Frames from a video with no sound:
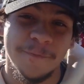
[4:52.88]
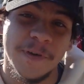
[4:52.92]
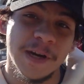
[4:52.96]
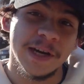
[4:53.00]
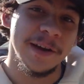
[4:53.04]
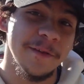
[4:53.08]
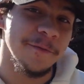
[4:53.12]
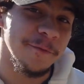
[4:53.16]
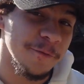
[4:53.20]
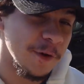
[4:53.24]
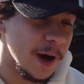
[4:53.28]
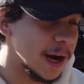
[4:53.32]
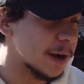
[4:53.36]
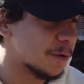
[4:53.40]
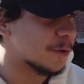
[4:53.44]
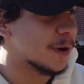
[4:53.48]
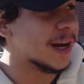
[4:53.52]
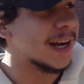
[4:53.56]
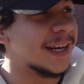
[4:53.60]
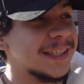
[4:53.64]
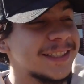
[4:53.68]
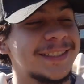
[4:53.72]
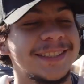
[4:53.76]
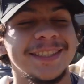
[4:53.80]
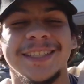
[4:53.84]
fucking fried
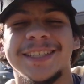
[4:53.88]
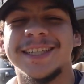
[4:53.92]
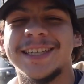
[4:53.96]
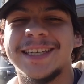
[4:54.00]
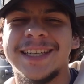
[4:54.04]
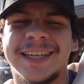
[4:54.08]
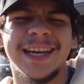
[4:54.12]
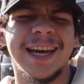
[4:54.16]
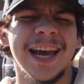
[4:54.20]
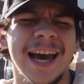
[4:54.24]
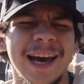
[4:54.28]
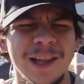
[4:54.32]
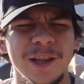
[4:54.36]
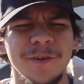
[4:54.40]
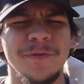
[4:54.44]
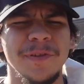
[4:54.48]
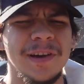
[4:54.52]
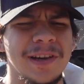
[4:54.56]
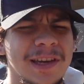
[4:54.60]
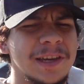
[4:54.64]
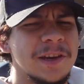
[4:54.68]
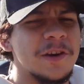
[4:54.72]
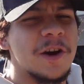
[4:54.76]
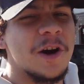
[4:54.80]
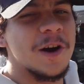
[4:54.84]
rice, hella
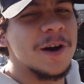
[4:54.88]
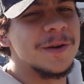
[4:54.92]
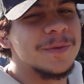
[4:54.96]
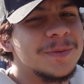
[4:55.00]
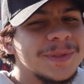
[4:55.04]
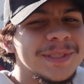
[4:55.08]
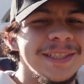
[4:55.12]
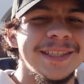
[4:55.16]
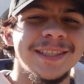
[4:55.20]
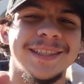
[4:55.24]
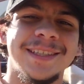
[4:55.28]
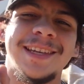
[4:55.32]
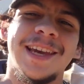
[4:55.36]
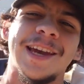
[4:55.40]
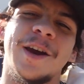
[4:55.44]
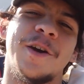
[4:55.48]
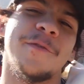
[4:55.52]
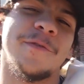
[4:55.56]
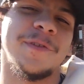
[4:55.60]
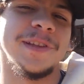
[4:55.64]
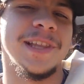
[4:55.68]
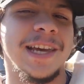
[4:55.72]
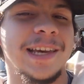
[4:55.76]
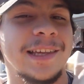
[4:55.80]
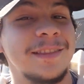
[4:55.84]
fucking carbs, get
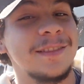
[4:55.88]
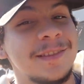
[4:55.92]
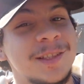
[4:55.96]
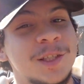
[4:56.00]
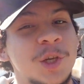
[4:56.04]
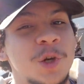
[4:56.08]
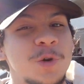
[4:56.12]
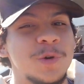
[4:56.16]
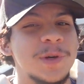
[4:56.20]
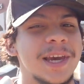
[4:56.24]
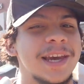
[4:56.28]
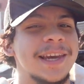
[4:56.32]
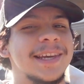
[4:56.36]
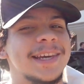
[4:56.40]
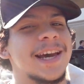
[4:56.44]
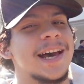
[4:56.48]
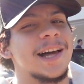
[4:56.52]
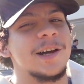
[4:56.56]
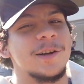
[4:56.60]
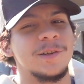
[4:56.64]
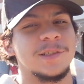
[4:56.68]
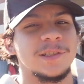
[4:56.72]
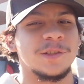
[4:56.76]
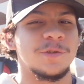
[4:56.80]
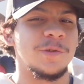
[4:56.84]
over like two K
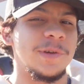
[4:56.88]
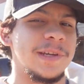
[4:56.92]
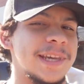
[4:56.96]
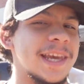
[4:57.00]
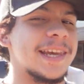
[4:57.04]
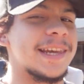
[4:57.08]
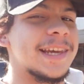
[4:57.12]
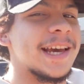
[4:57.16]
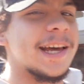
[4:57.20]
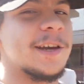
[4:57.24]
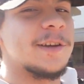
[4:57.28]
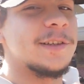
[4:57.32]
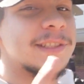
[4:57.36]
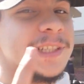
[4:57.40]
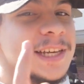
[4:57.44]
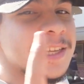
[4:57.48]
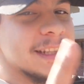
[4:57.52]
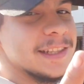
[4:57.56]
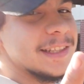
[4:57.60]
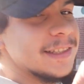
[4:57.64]
calories, three K calories at